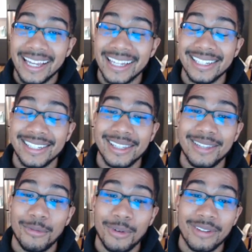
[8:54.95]
is
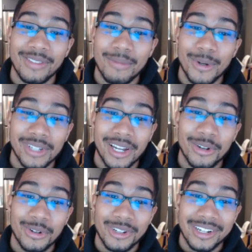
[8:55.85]
one of the most
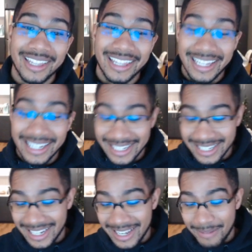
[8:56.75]
underlooked things